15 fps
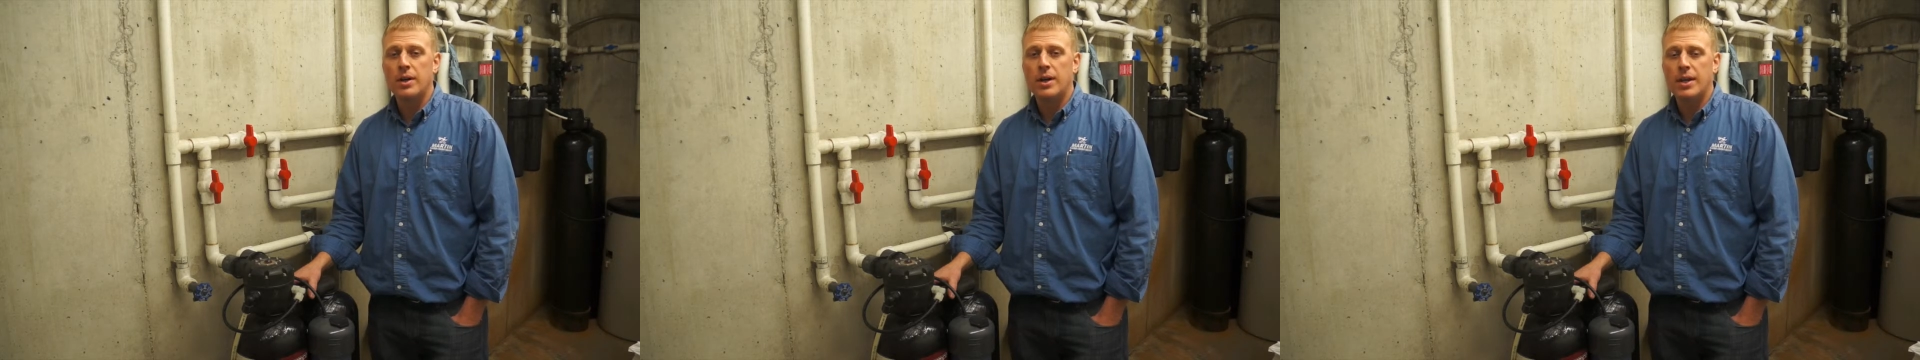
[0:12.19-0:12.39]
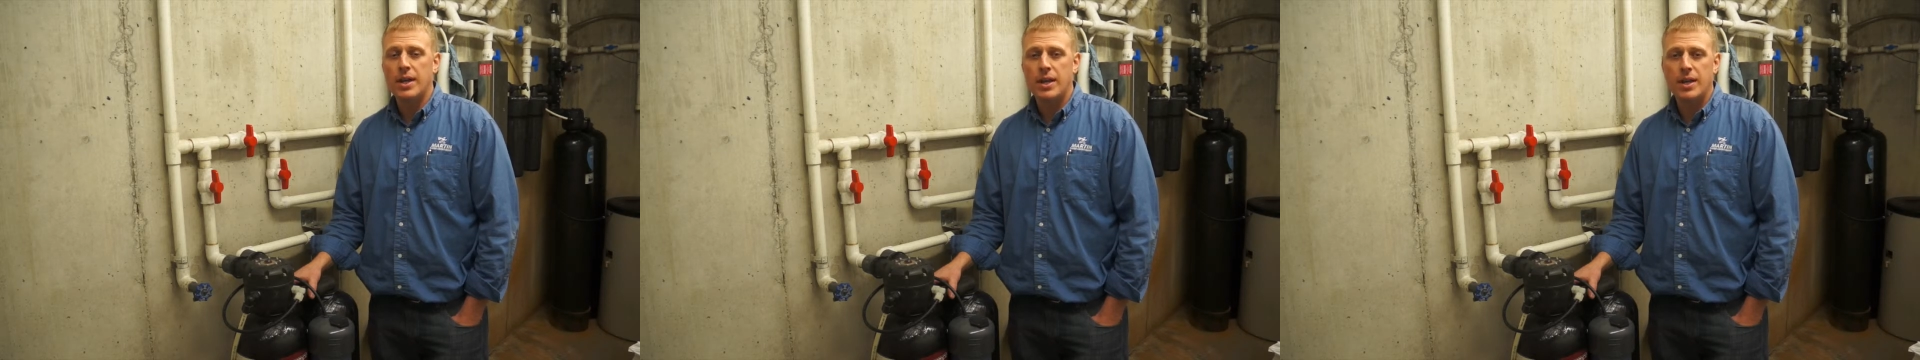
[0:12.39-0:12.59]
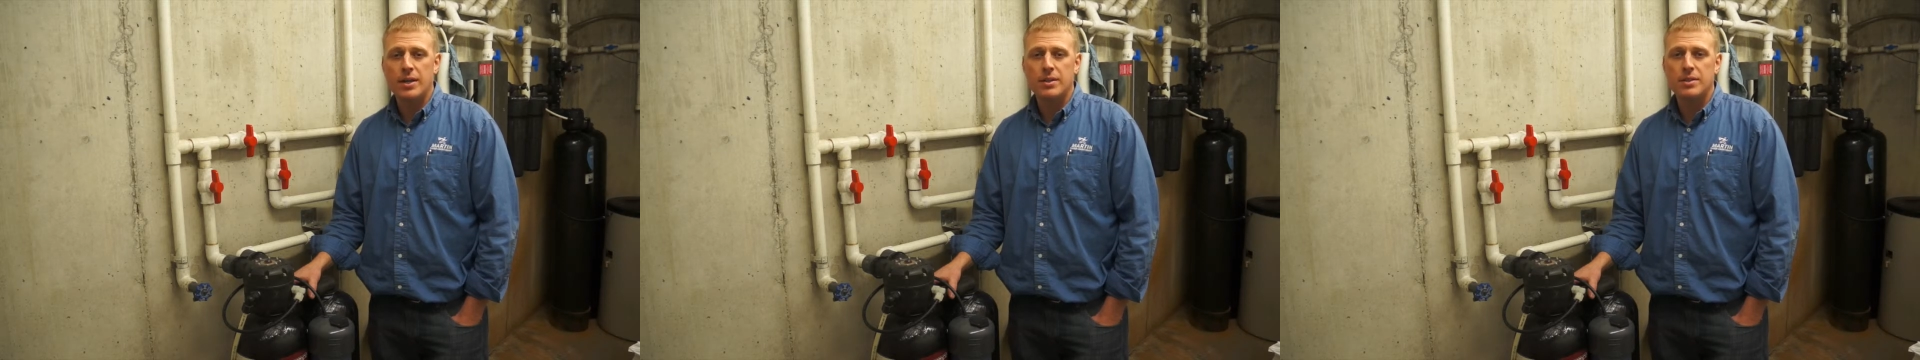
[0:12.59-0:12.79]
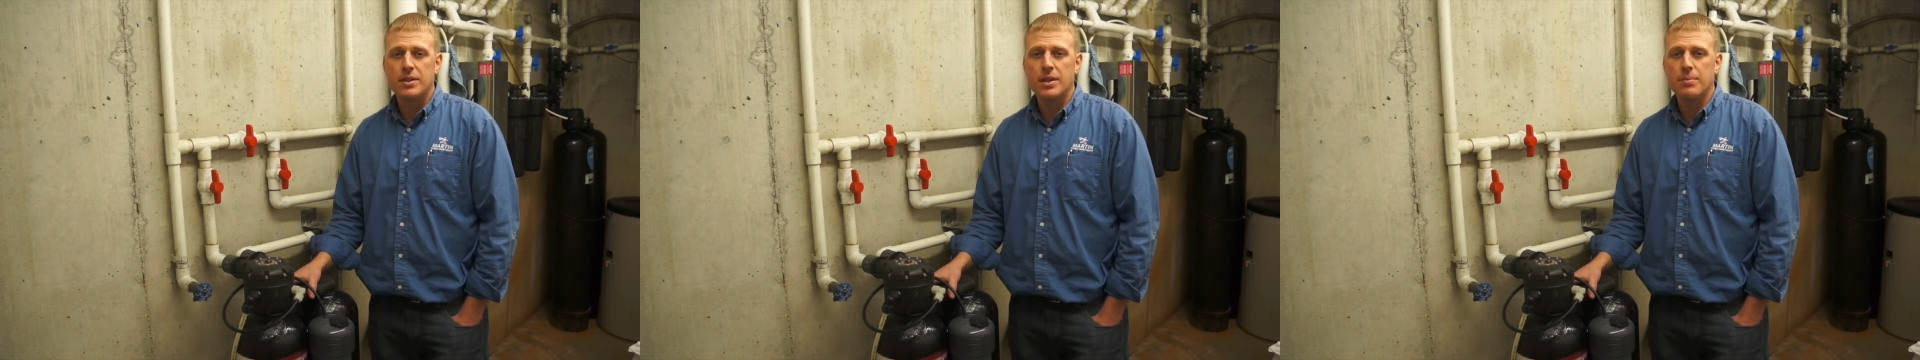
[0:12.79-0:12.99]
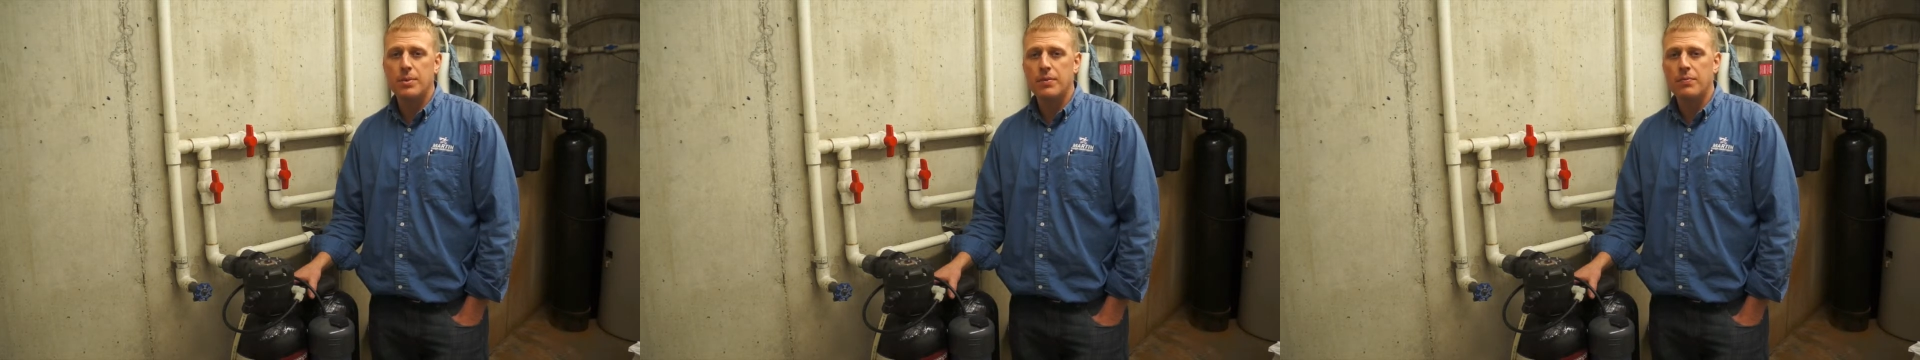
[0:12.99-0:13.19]
I can't
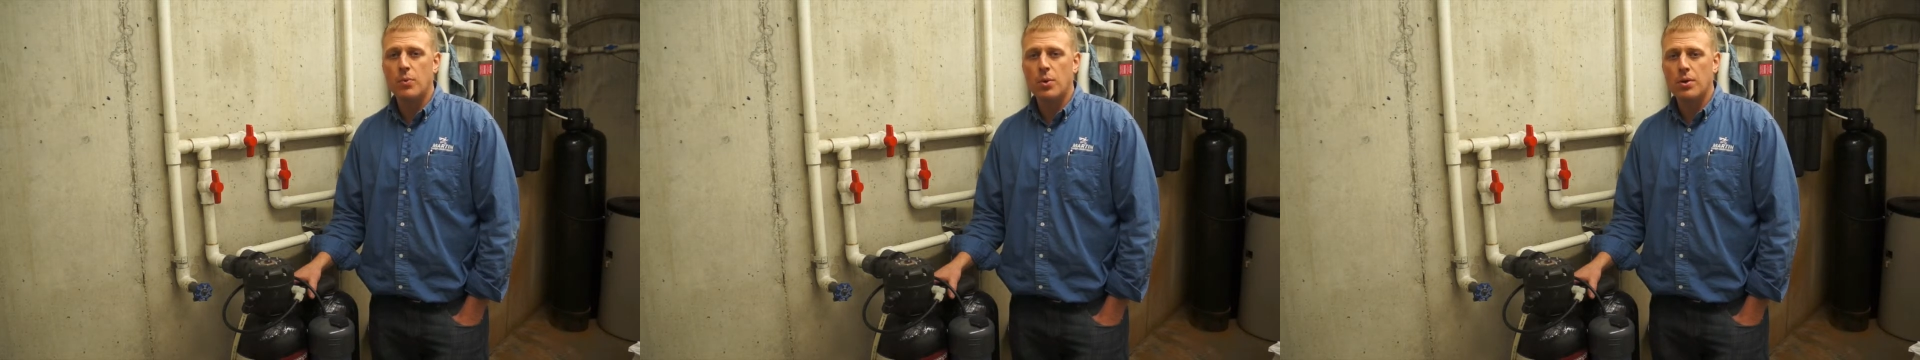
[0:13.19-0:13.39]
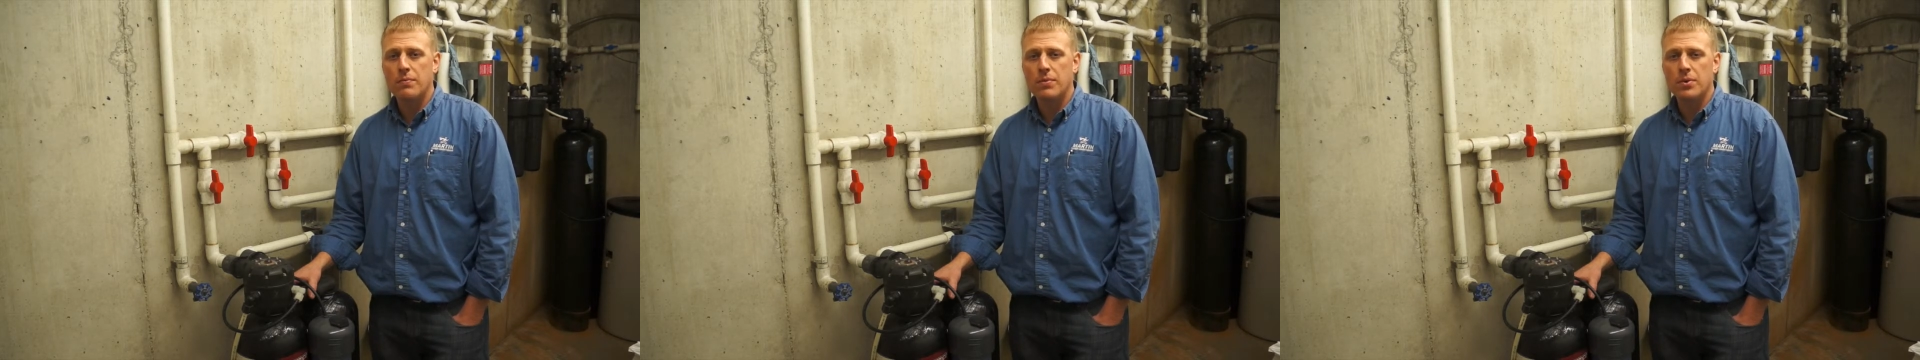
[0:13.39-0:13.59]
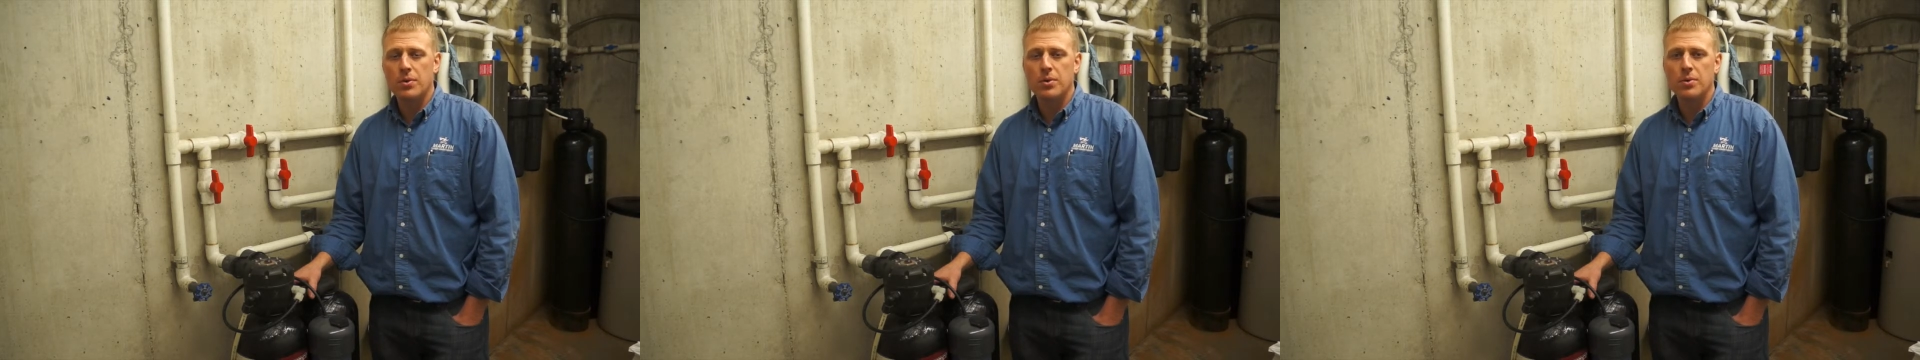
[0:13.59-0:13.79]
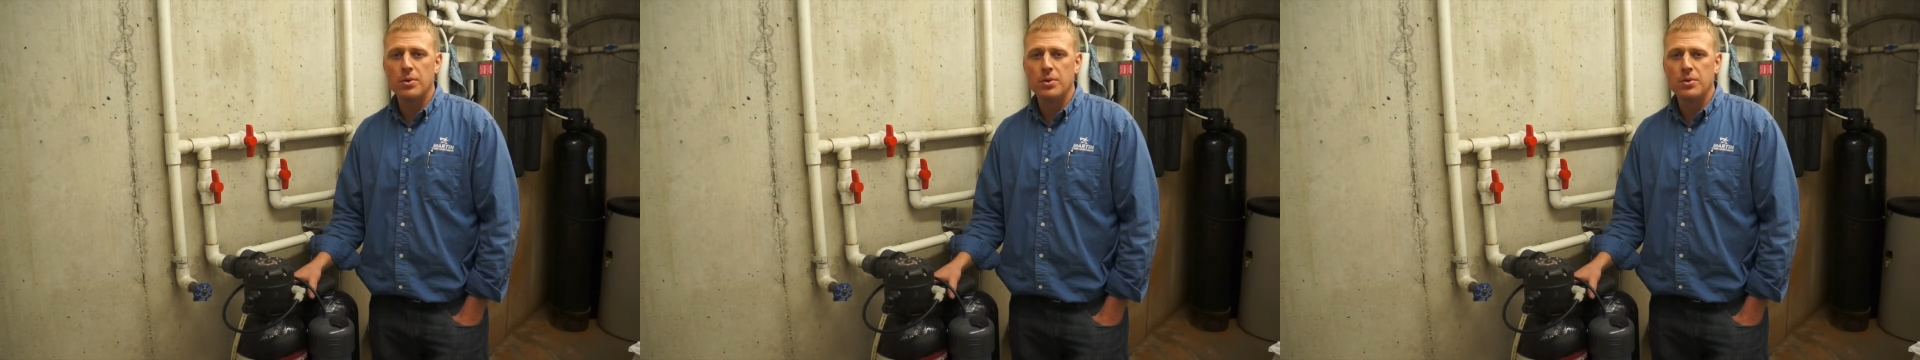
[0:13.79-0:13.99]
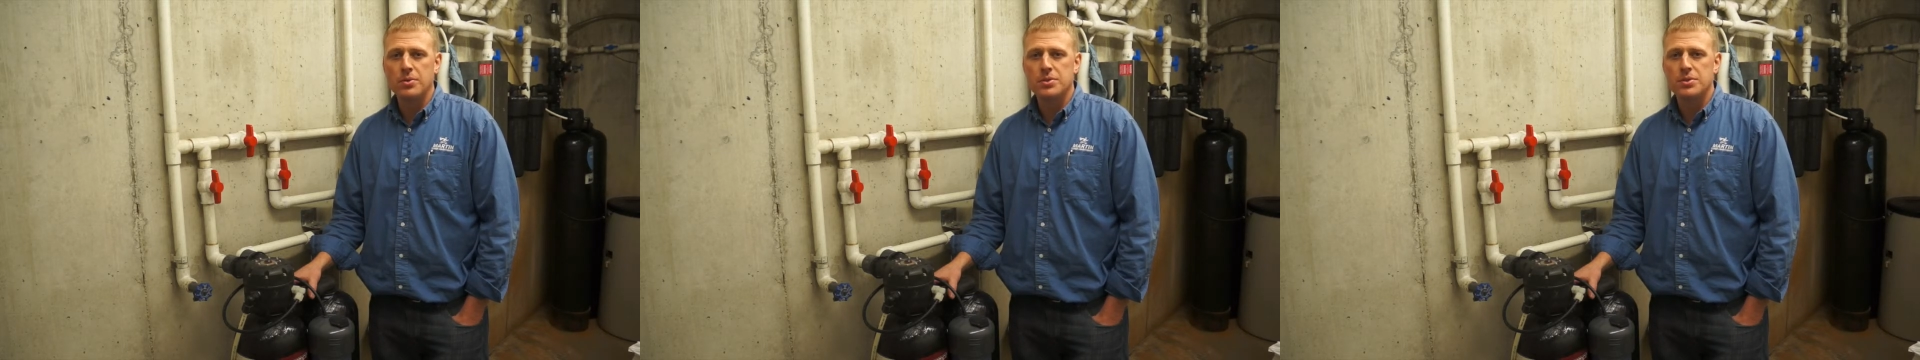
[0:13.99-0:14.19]
get my water filter
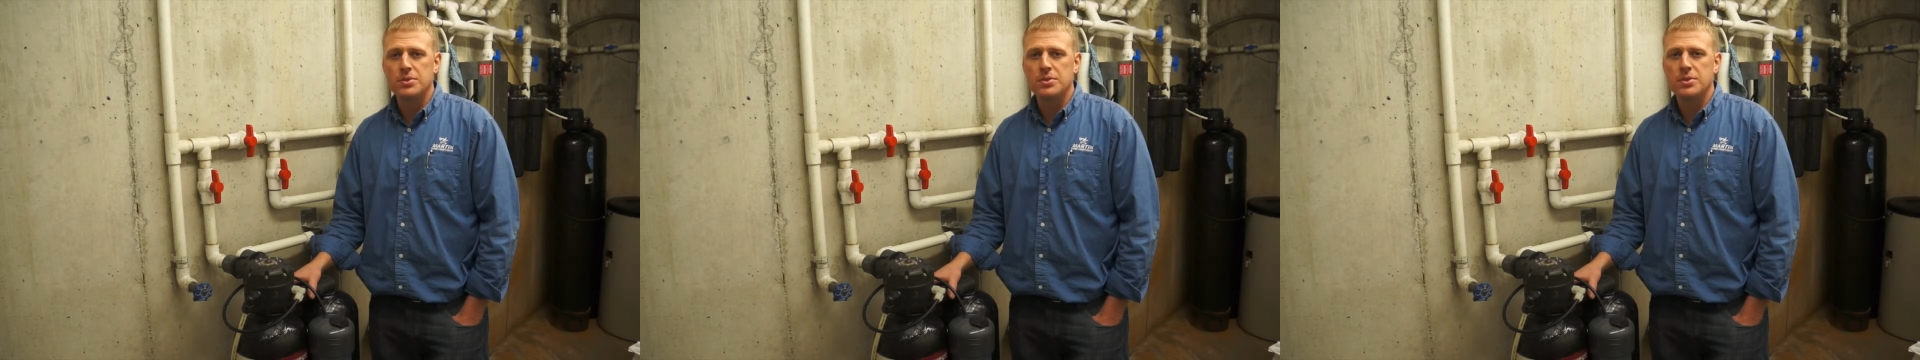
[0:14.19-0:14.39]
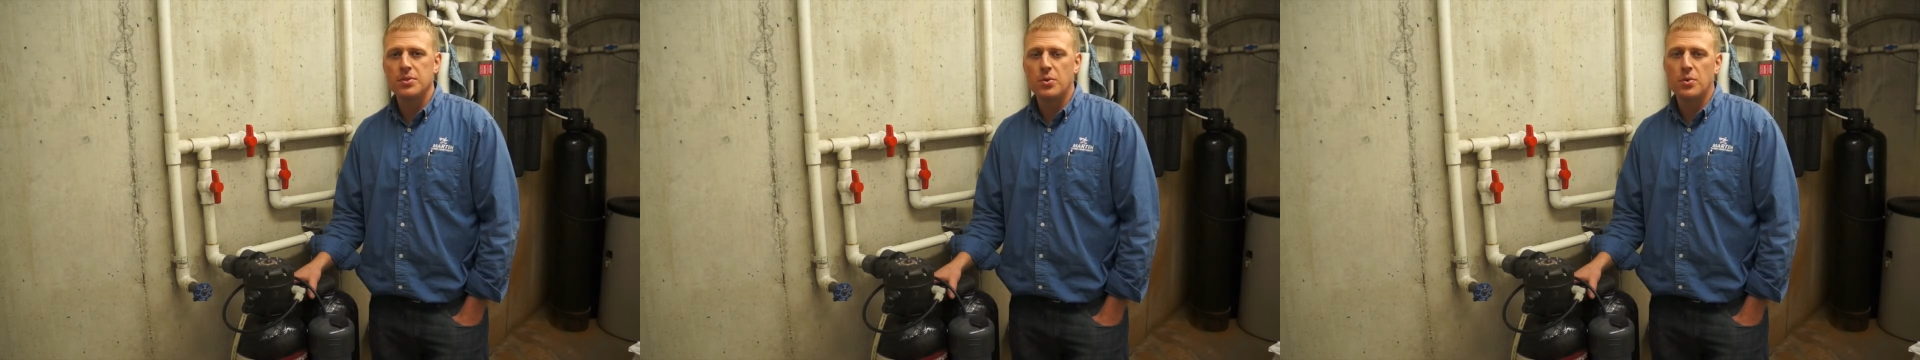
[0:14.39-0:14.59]
loose,